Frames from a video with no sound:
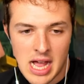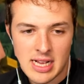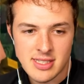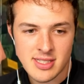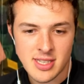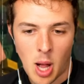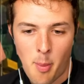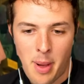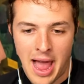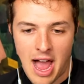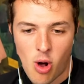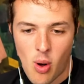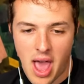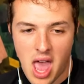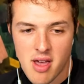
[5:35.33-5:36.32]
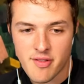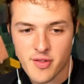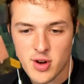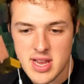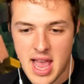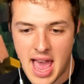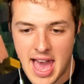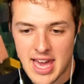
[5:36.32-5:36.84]
Somehow
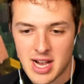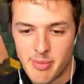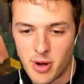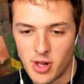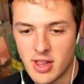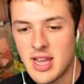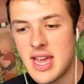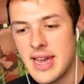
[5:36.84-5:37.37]
every animal